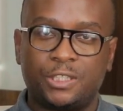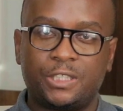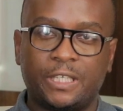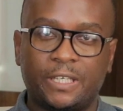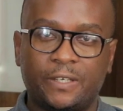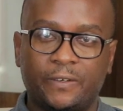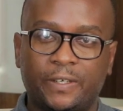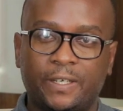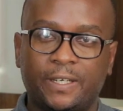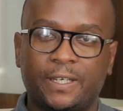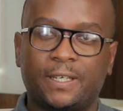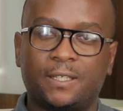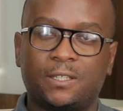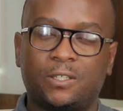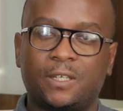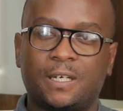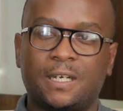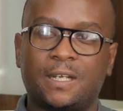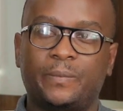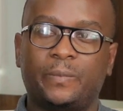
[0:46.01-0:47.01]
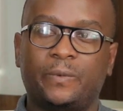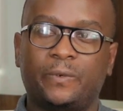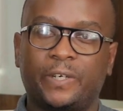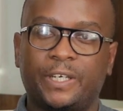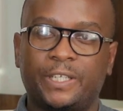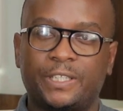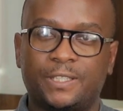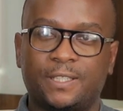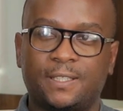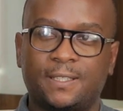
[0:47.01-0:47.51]
sharing and
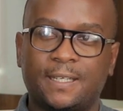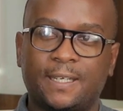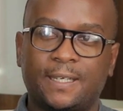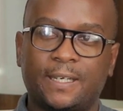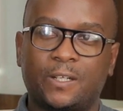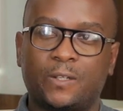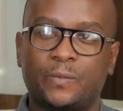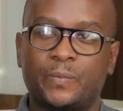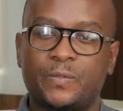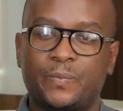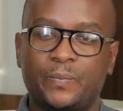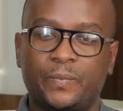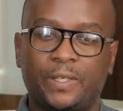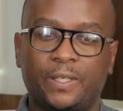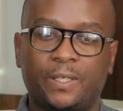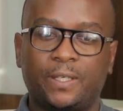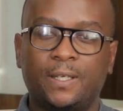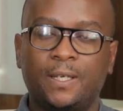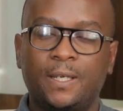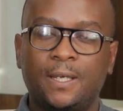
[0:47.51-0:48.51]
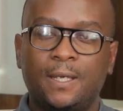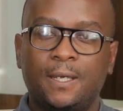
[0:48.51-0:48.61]
collaboration that helps me